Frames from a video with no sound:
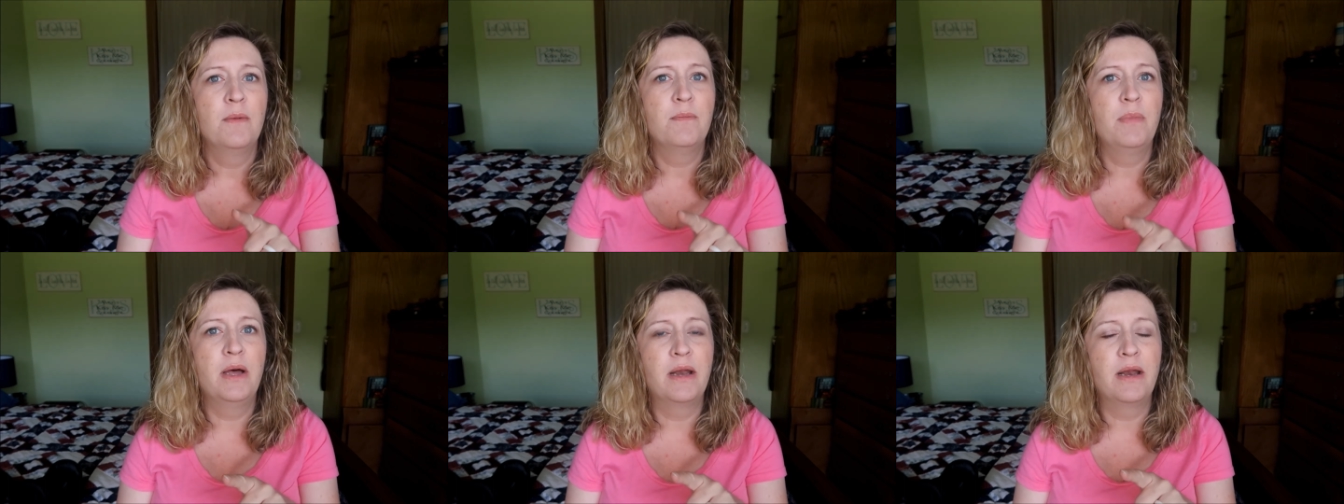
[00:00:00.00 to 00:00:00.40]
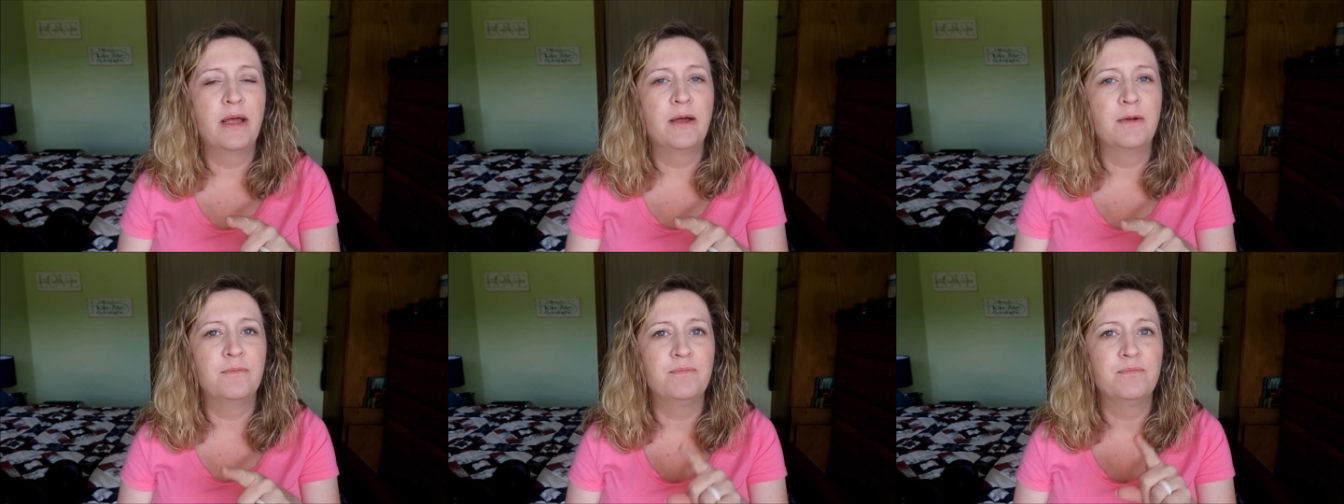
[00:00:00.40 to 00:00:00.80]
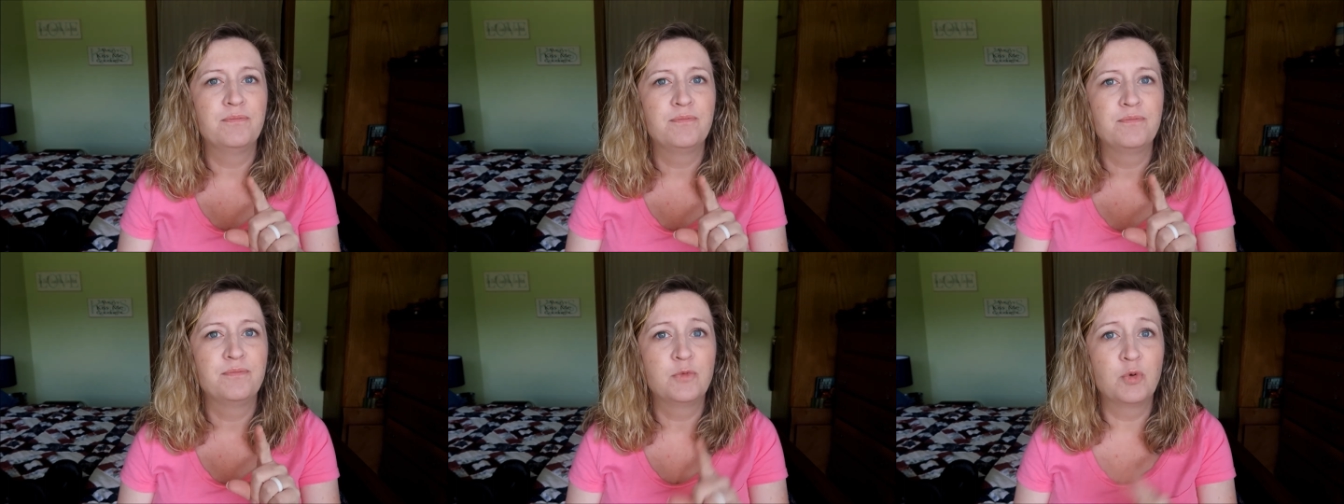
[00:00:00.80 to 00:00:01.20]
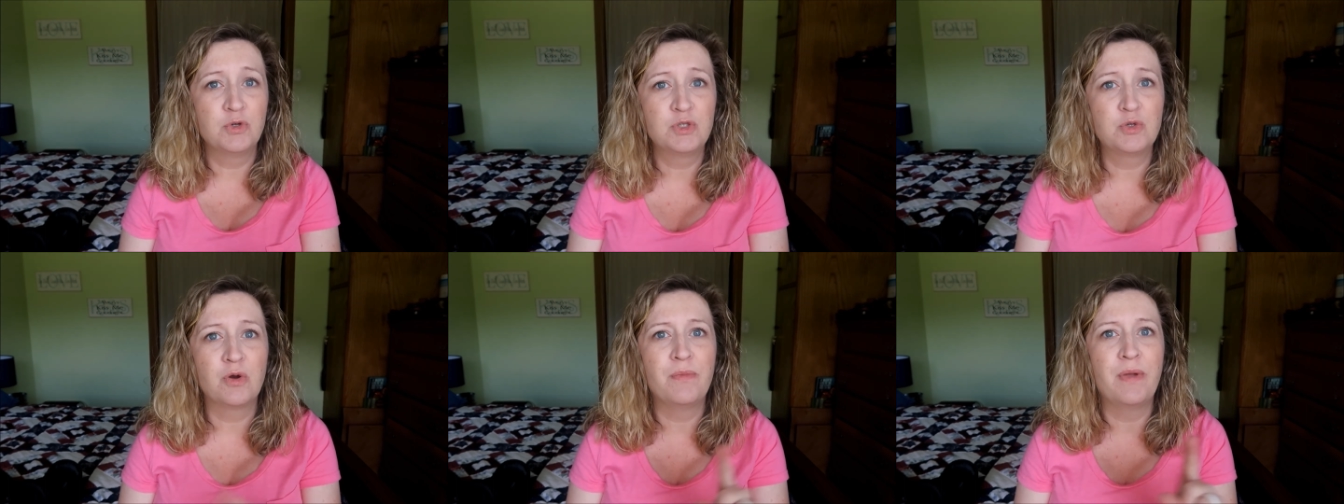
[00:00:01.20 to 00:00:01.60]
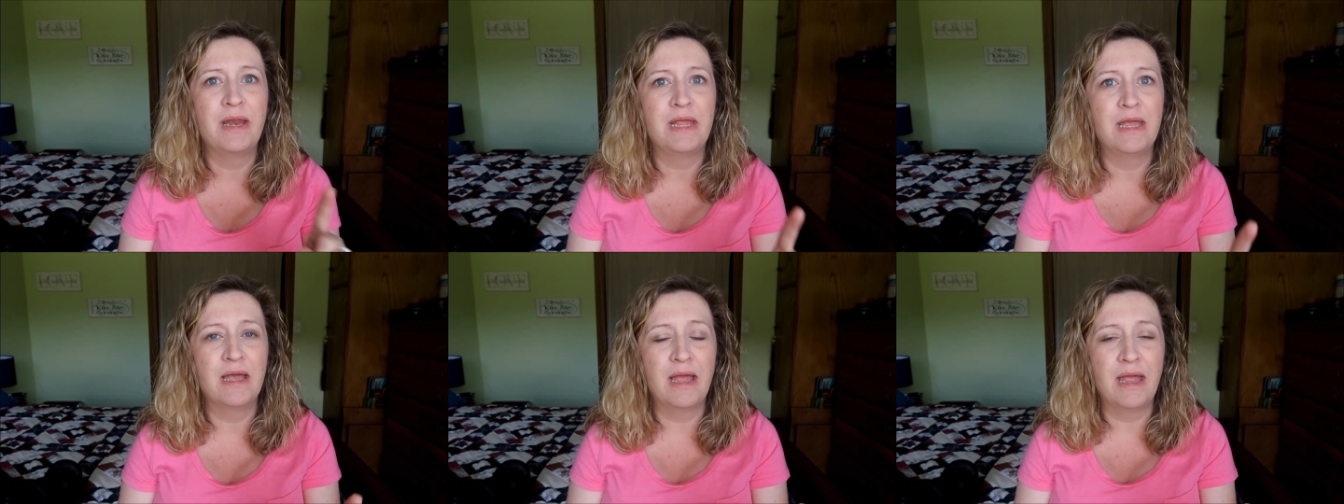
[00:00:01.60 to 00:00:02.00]
But Toy Story
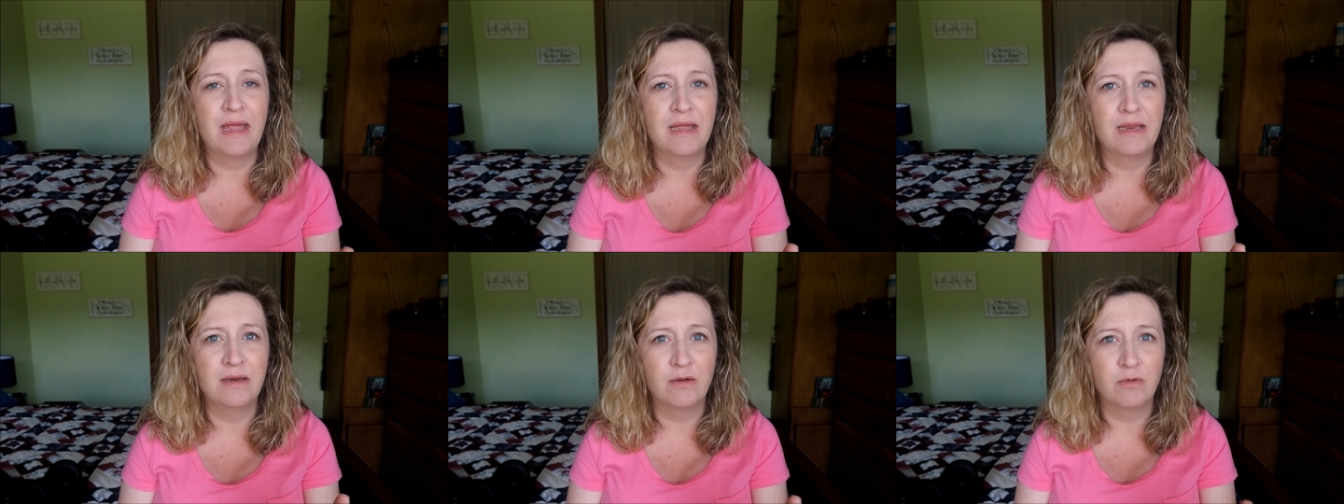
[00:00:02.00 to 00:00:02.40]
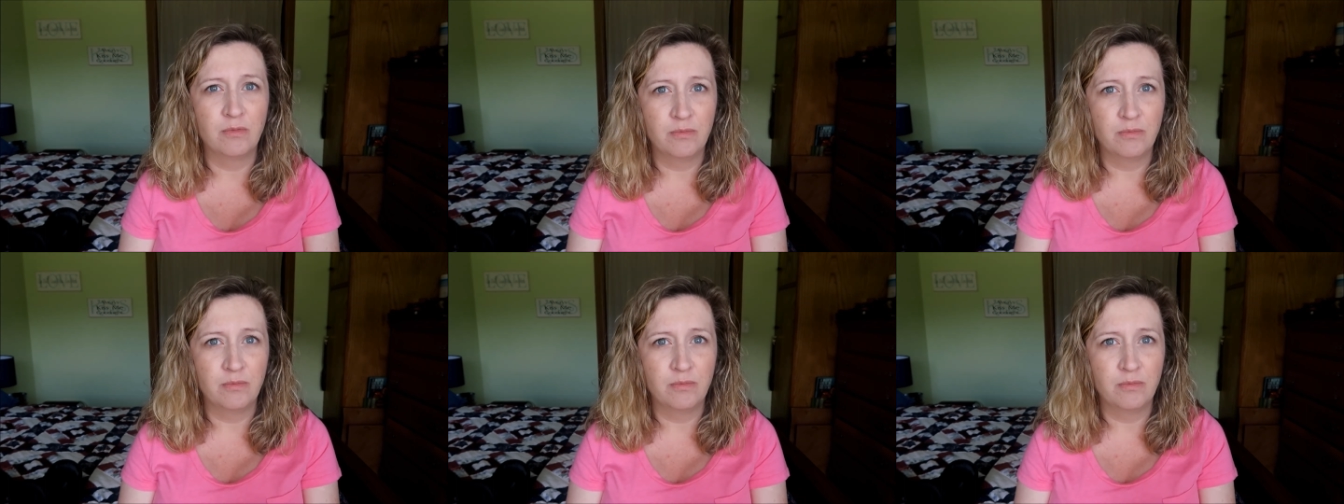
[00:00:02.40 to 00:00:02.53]
Mania and